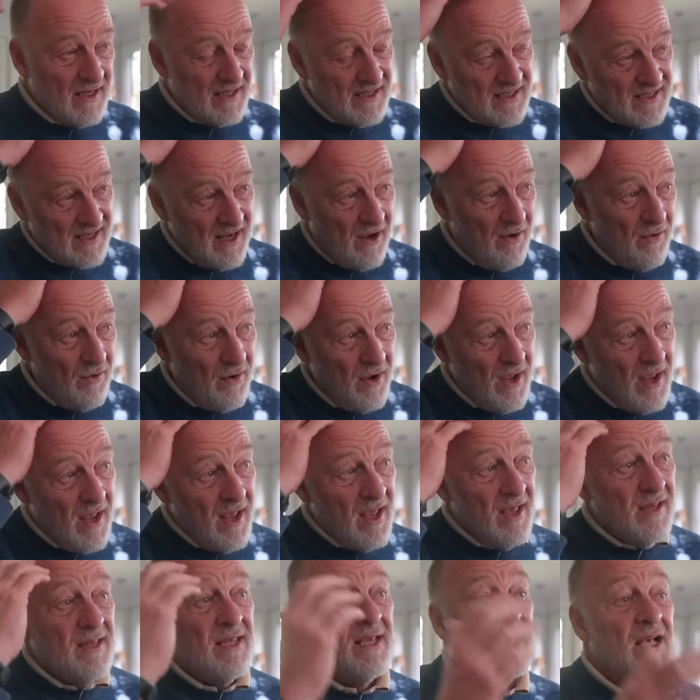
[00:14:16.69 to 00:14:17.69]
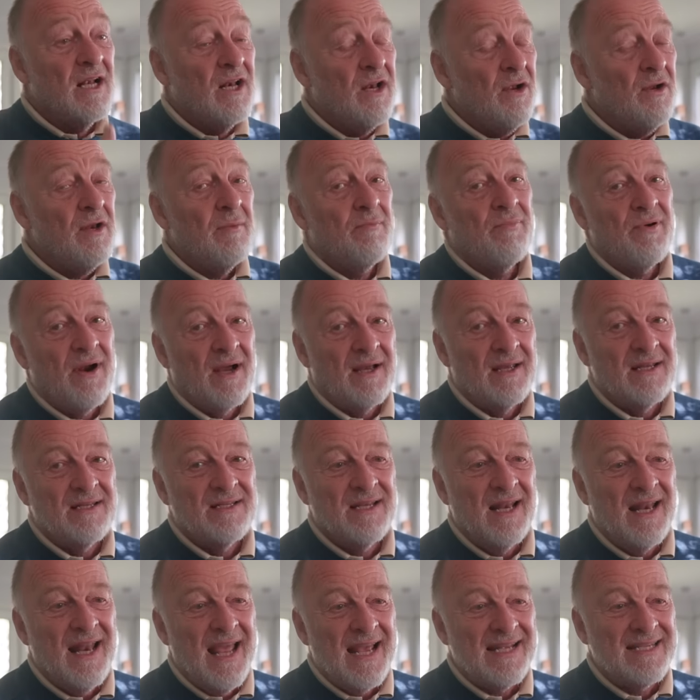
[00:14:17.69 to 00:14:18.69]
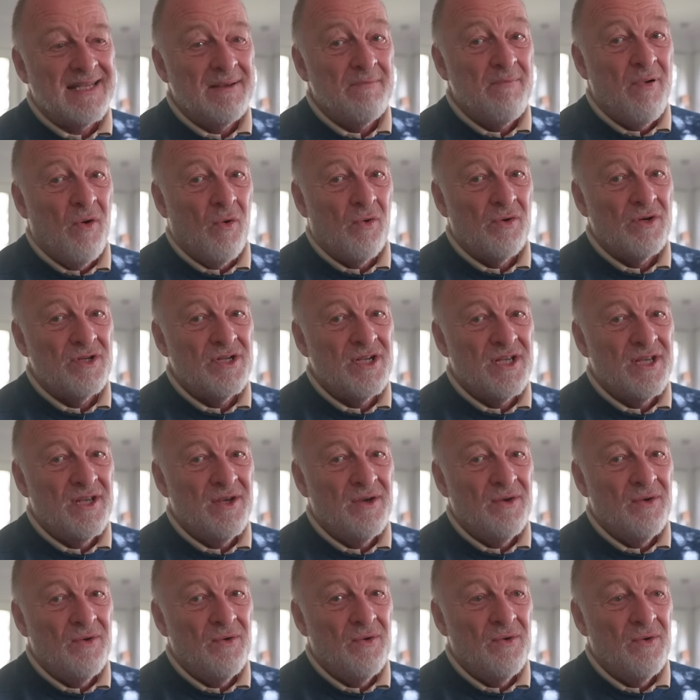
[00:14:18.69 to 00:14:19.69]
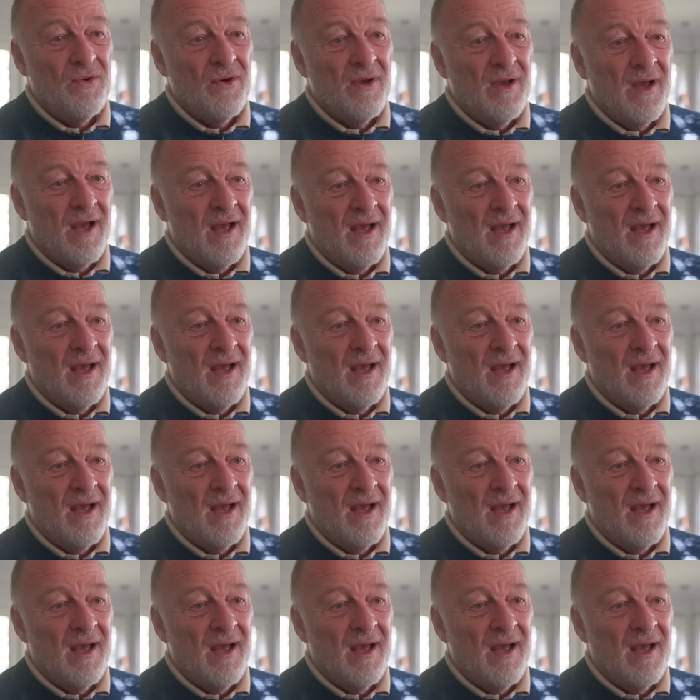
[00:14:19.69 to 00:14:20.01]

And so the included plugins are less important to you